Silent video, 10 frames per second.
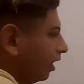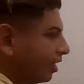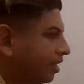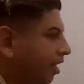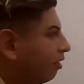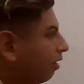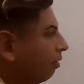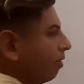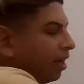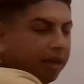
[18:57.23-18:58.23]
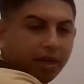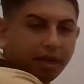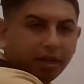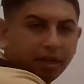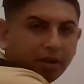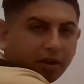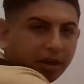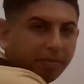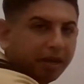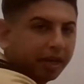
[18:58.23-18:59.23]
let's say you're already
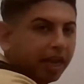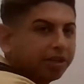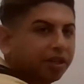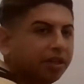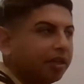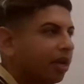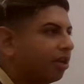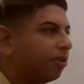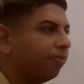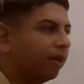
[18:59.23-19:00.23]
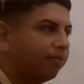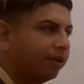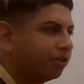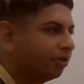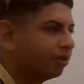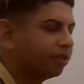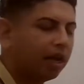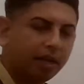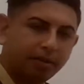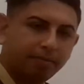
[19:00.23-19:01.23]
on a medication and your blood pressure is
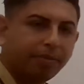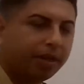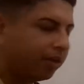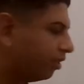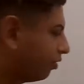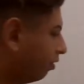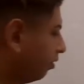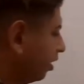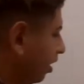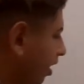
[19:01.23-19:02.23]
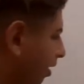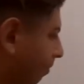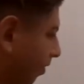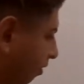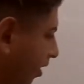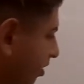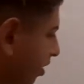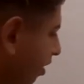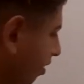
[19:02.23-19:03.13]
not being controlled. There is